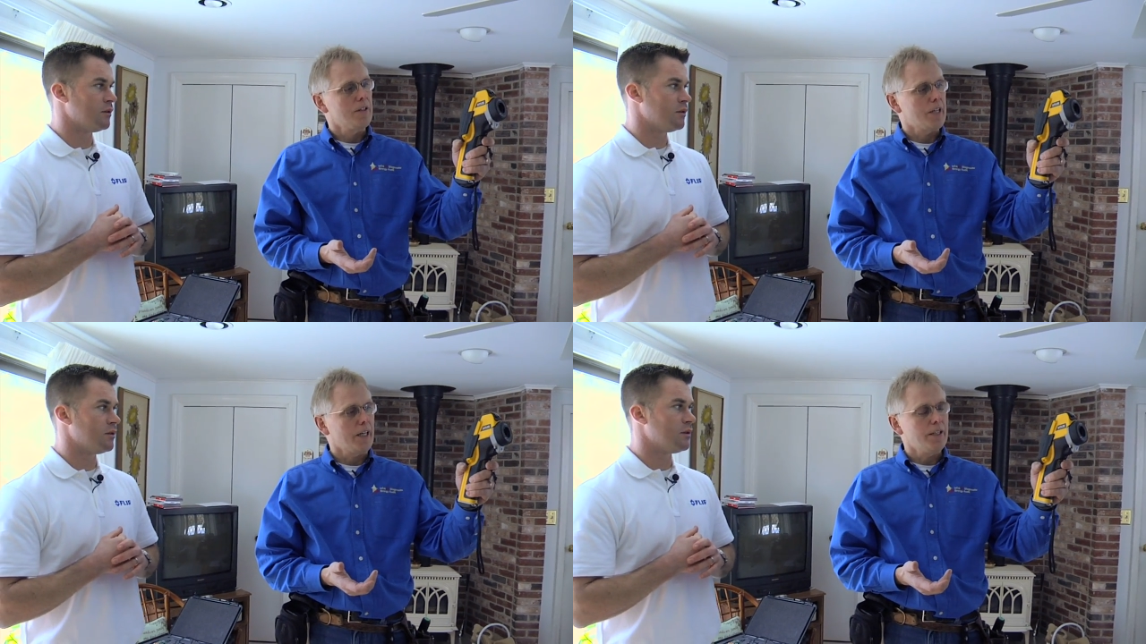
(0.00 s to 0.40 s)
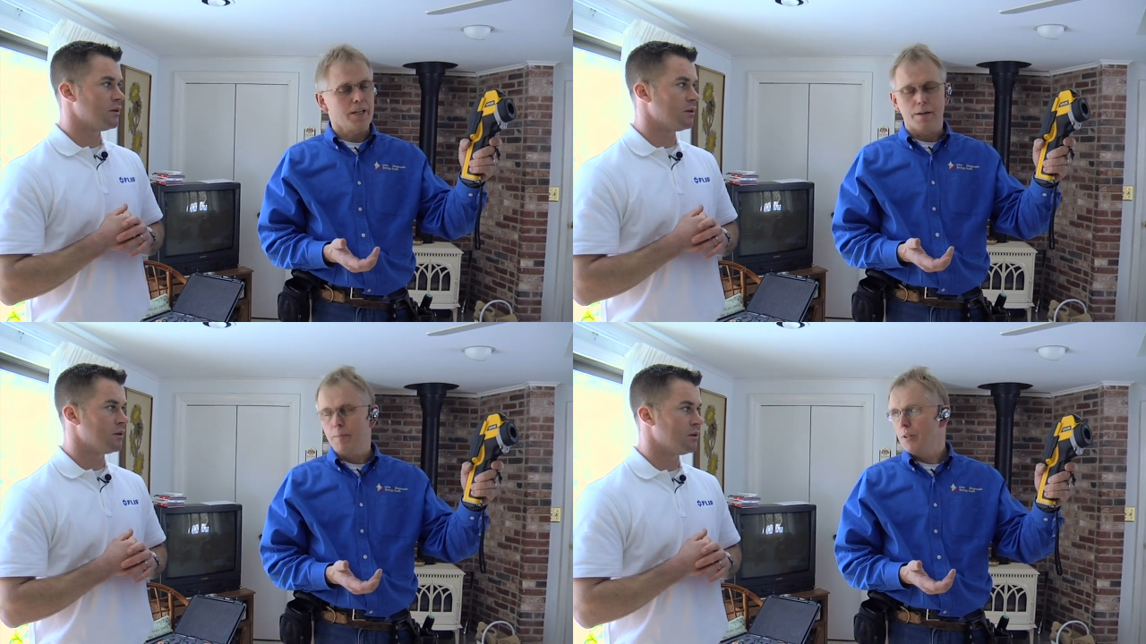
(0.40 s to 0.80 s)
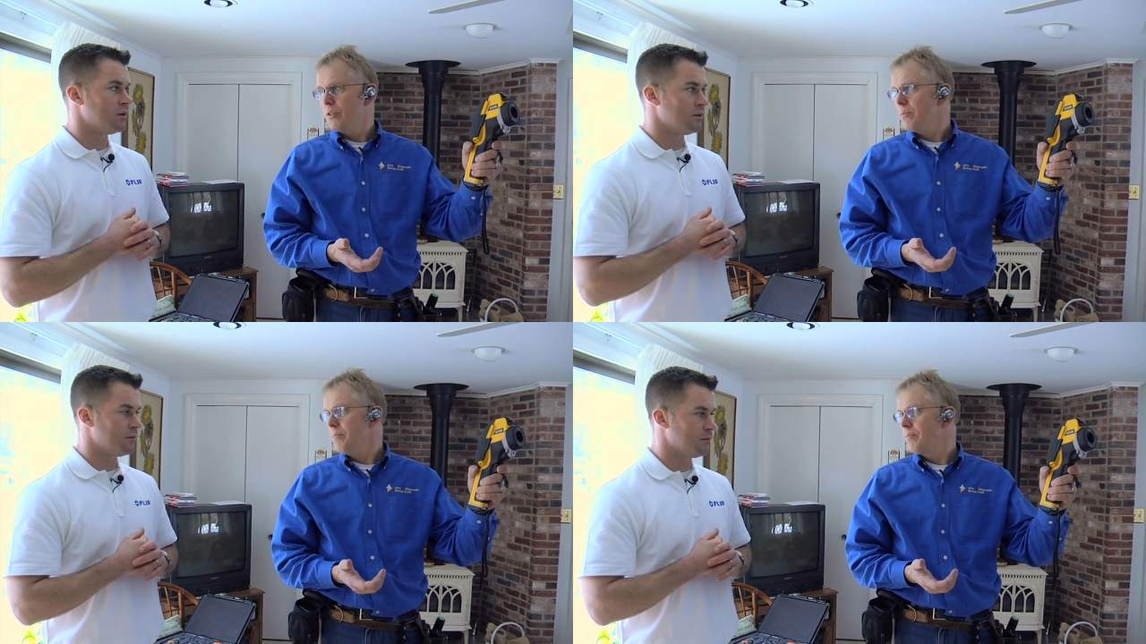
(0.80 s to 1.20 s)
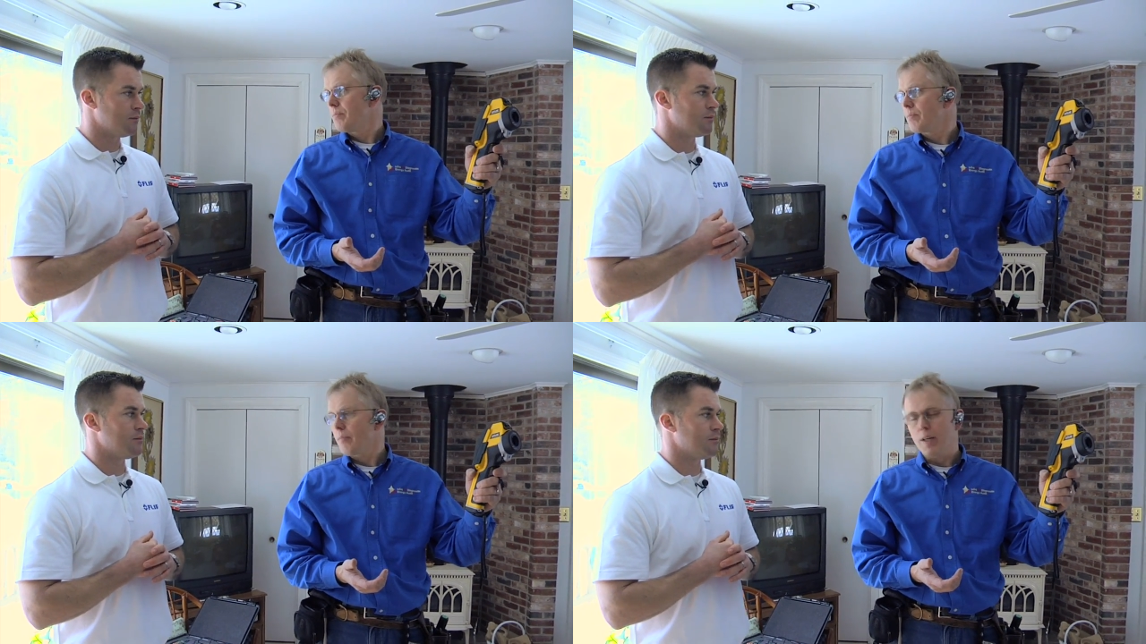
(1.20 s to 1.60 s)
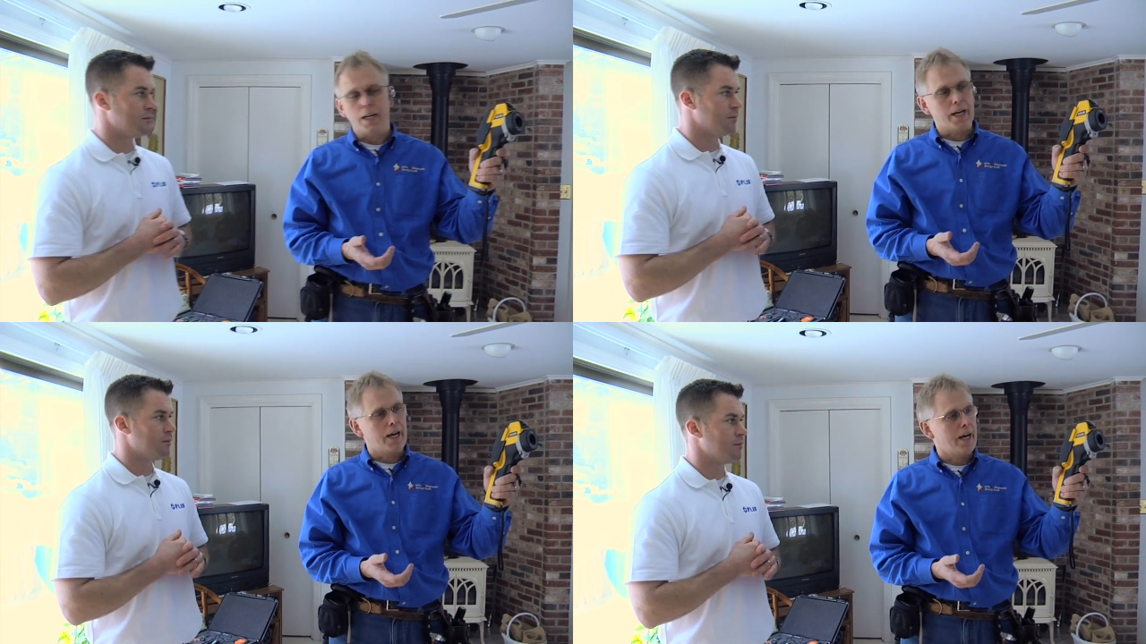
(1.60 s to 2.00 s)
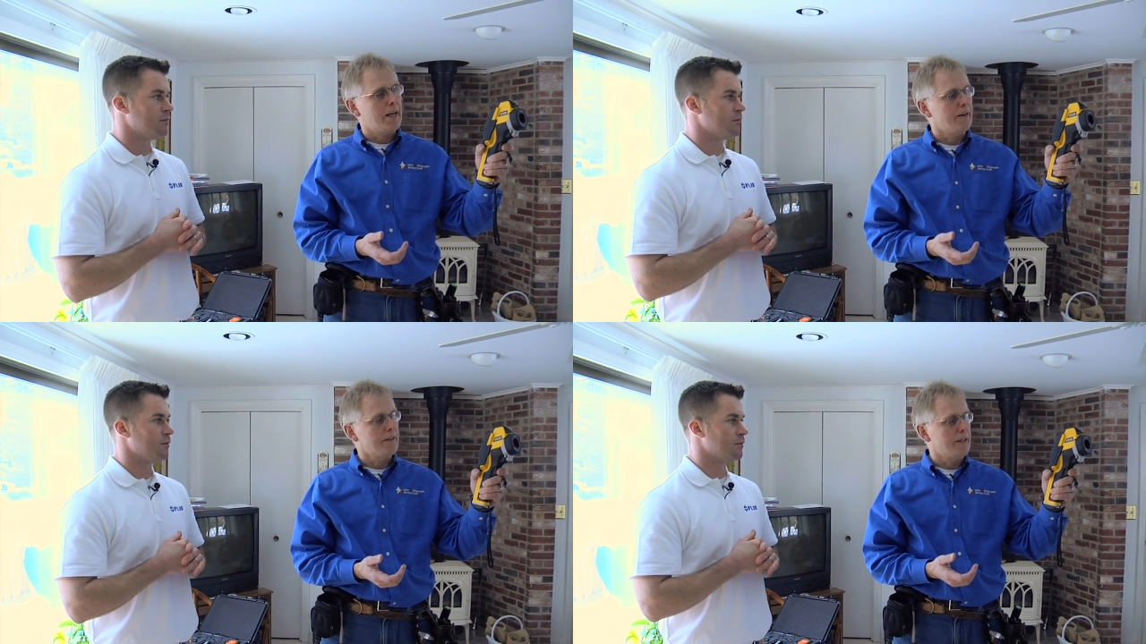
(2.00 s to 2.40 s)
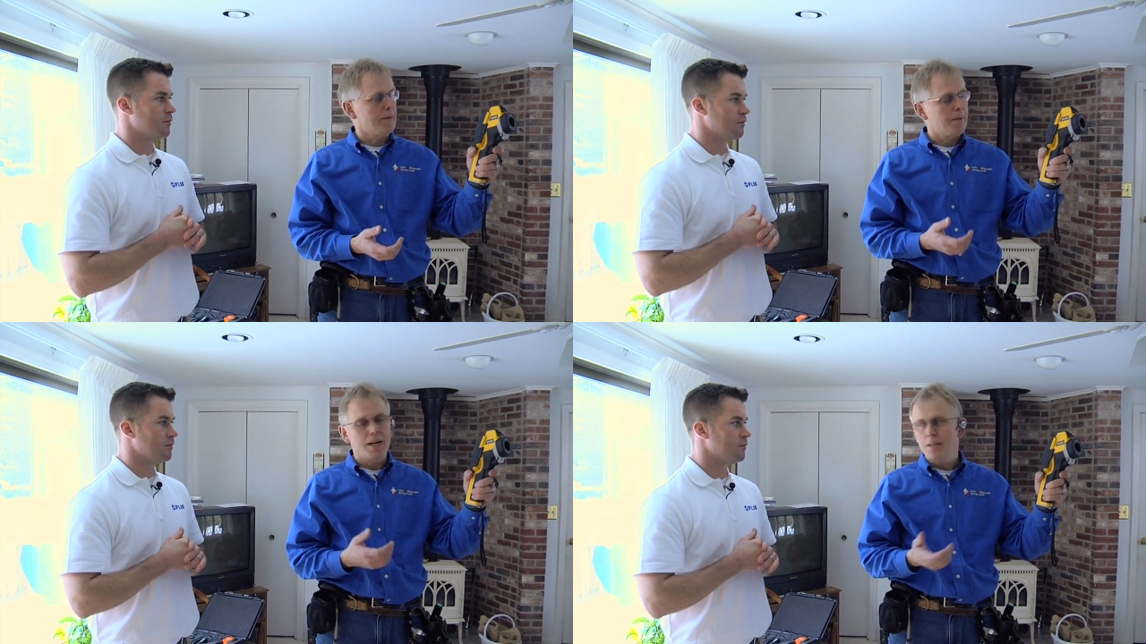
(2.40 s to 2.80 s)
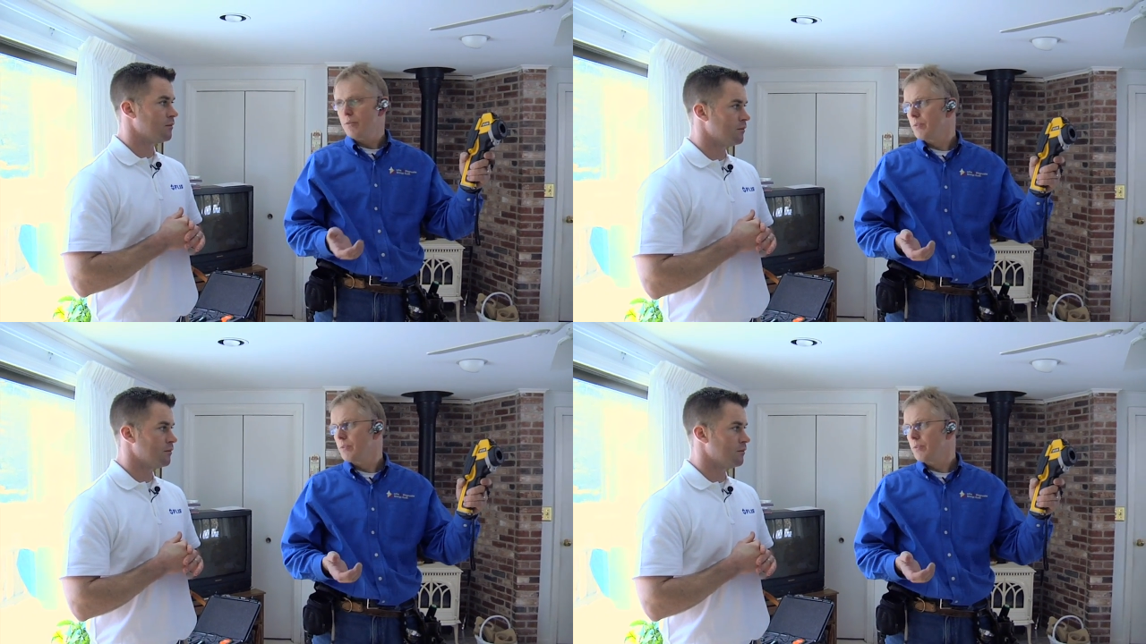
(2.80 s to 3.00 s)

Speaker 1: taking the image, and in the past,